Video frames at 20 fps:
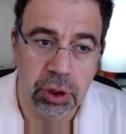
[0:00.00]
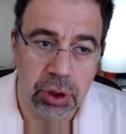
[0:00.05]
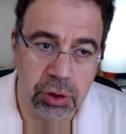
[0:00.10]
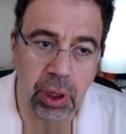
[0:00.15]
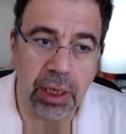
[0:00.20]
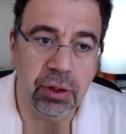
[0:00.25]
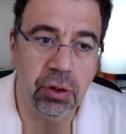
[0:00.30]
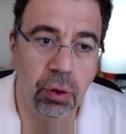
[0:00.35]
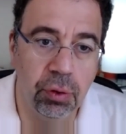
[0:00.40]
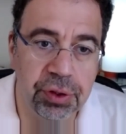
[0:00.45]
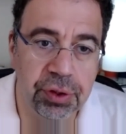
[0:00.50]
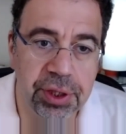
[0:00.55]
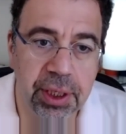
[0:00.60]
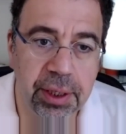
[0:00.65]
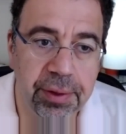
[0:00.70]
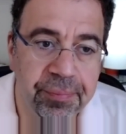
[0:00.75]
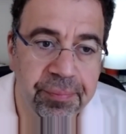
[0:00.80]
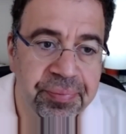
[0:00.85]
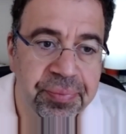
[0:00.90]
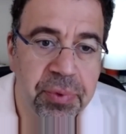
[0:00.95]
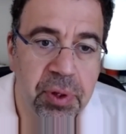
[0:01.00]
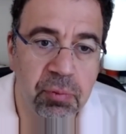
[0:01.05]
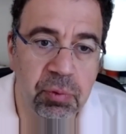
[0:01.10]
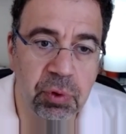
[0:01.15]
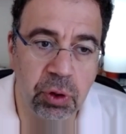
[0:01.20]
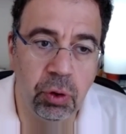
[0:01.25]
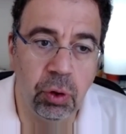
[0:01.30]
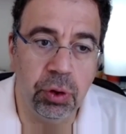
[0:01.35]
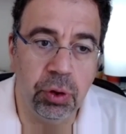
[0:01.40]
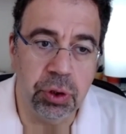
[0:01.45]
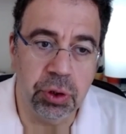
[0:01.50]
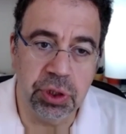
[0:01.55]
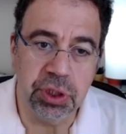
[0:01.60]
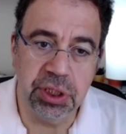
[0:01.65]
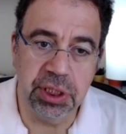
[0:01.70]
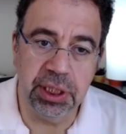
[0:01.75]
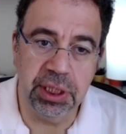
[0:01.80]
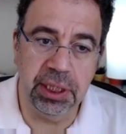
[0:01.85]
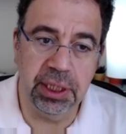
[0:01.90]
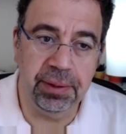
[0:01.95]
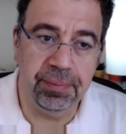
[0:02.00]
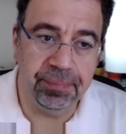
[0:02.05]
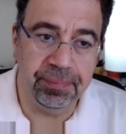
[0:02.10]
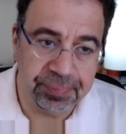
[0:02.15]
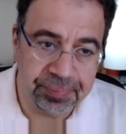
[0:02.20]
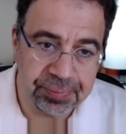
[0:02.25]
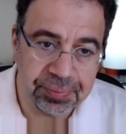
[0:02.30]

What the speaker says: So I don't think we're going to see